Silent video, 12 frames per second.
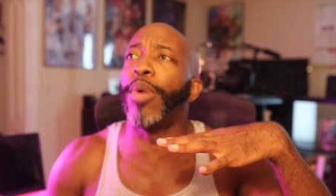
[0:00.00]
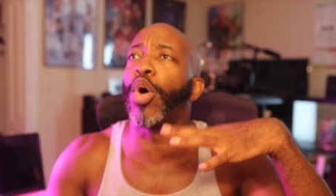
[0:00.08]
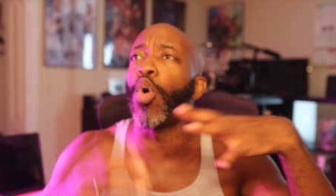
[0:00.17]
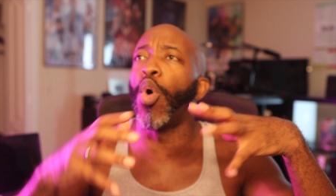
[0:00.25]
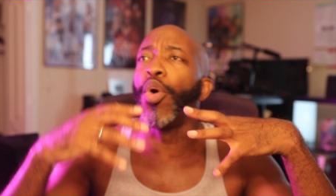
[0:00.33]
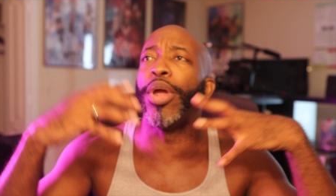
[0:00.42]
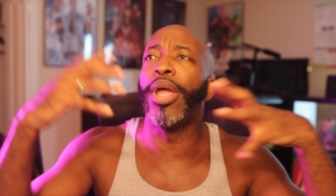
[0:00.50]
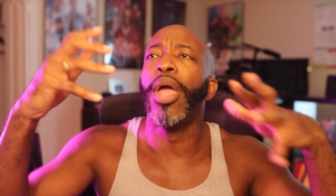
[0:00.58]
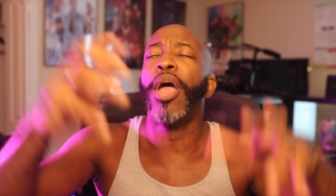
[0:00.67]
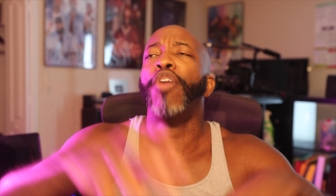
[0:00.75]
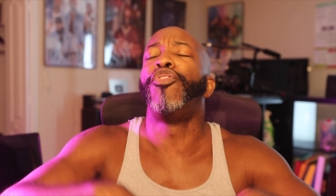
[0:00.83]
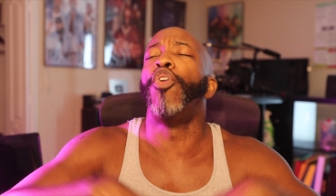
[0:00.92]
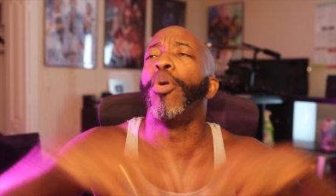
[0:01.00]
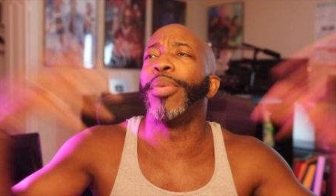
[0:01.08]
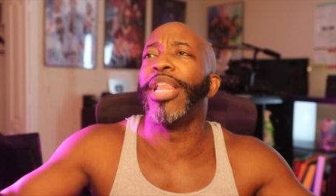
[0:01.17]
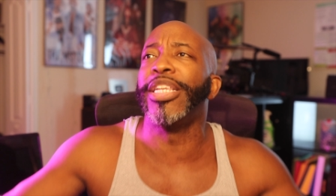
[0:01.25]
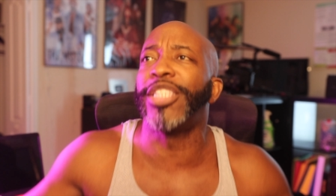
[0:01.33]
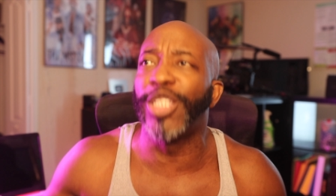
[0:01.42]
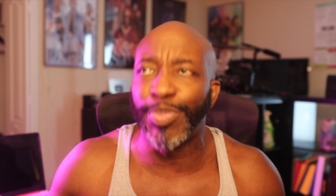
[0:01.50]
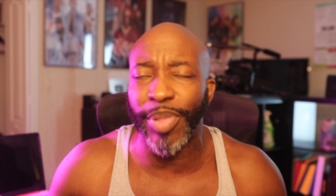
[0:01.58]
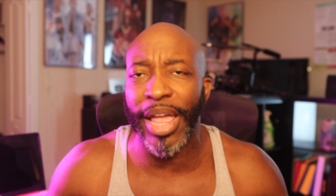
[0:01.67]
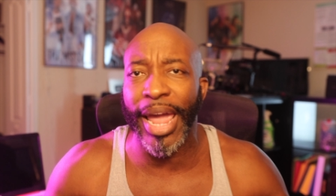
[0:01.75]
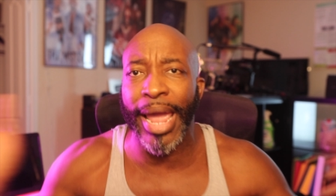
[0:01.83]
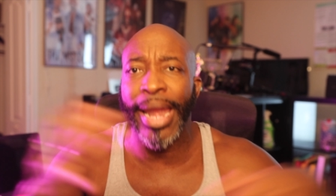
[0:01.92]
Corey formulates this
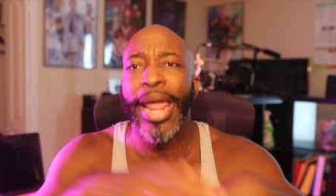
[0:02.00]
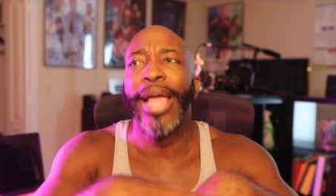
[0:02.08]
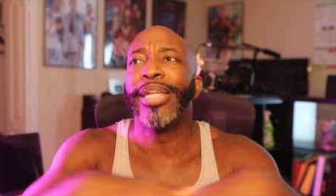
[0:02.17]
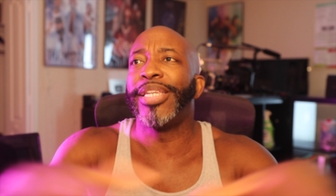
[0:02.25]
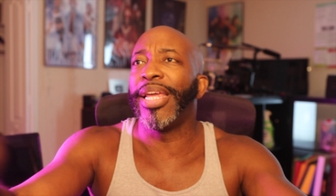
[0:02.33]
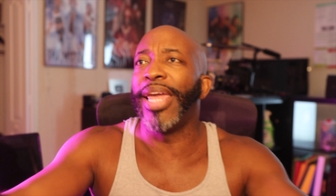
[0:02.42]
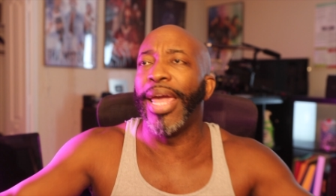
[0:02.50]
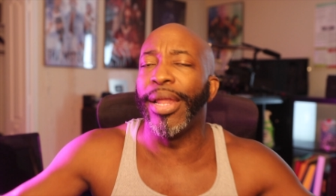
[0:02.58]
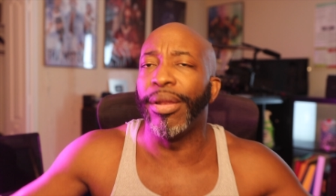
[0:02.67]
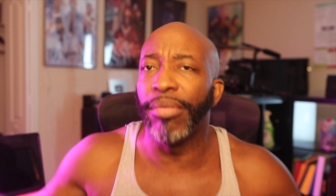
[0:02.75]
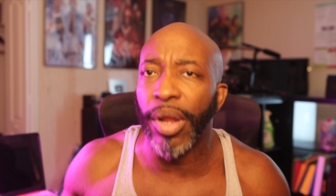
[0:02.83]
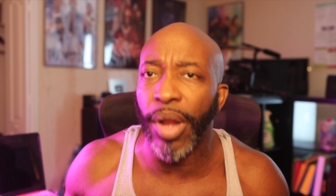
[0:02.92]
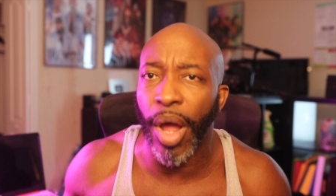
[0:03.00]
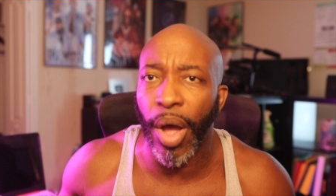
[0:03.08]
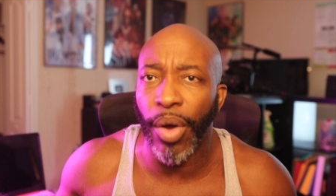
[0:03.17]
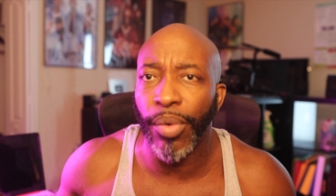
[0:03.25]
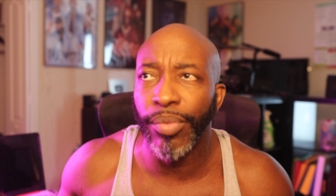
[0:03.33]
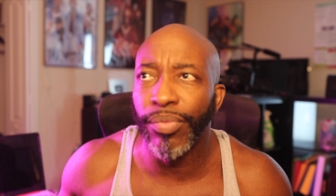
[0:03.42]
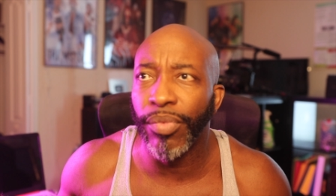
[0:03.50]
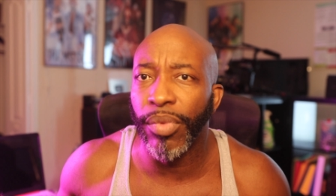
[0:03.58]
plan to get, you know,